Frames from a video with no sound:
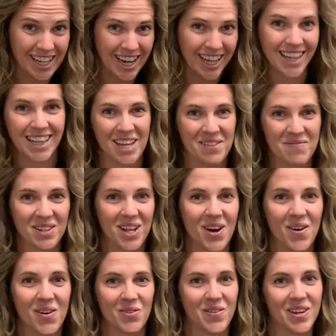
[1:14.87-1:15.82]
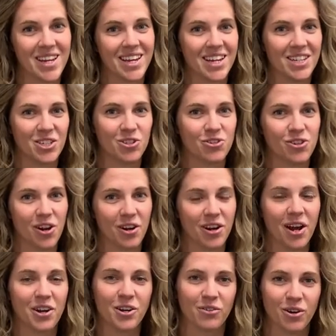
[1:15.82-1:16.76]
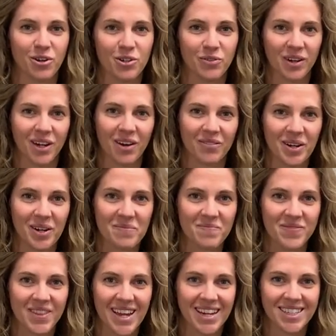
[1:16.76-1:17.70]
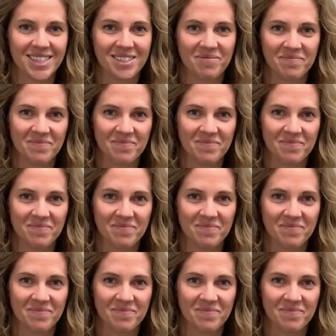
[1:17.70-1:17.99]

on the link below and we can get you started on your road to recovery. Thanks.